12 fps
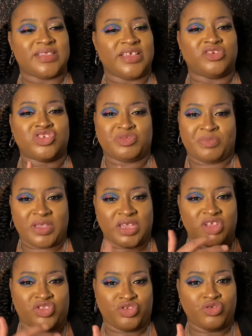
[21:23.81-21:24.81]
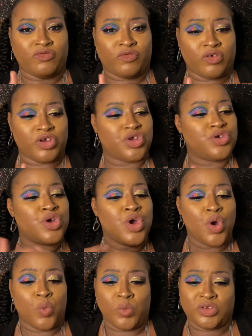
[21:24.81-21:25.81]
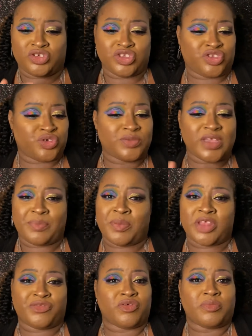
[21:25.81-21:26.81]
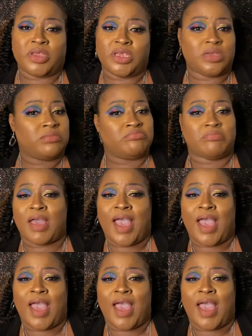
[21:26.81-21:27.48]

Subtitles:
and they're just picking 2 for you, which the 2 they picked for me,